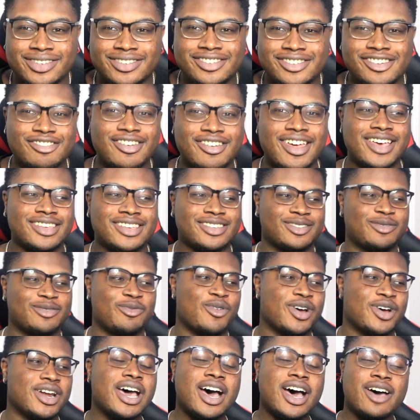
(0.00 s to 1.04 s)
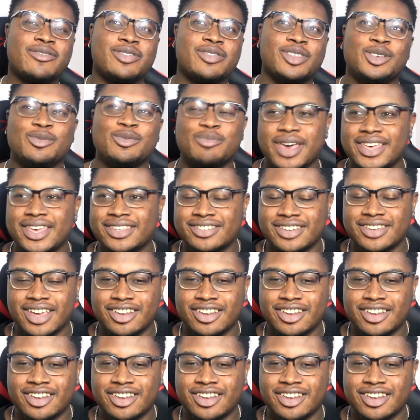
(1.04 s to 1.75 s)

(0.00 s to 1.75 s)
This dude has one of the best